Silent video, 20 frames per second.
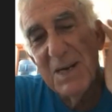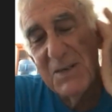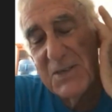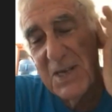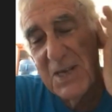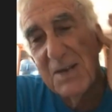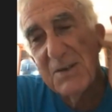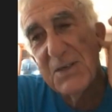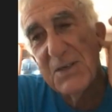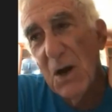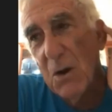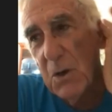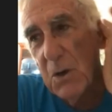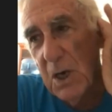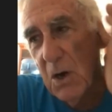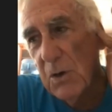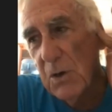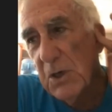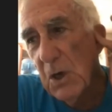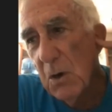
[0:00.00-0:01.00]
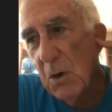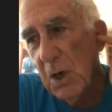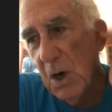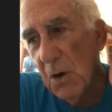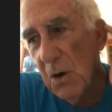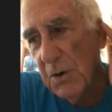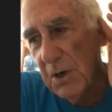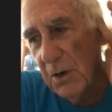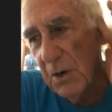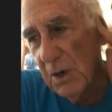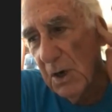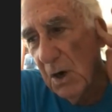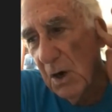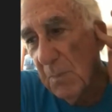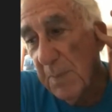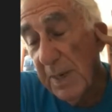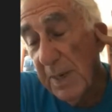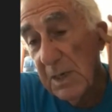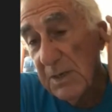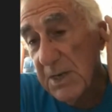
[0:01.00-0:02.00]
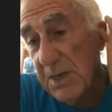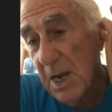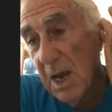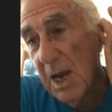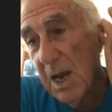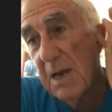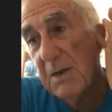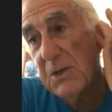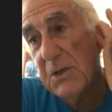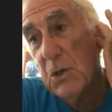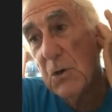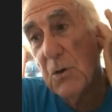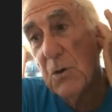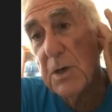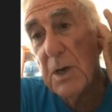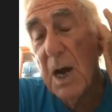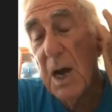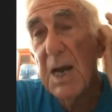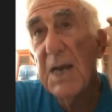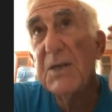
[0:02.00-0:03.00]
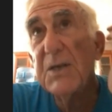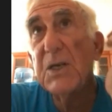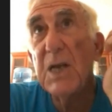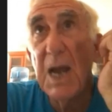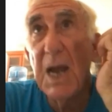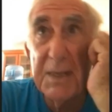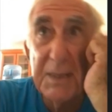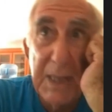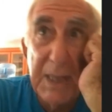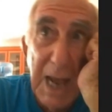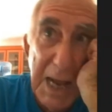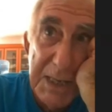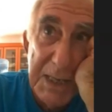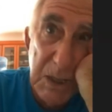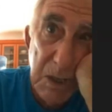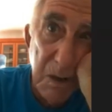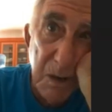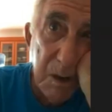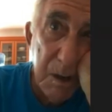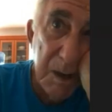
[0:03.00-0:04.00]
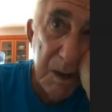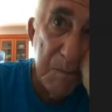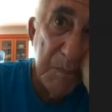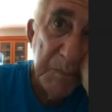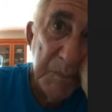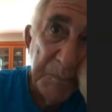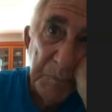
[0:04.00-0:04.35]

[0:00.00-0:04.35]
Yeah, don't go, don't go, don't go, because I turned, I, at that time,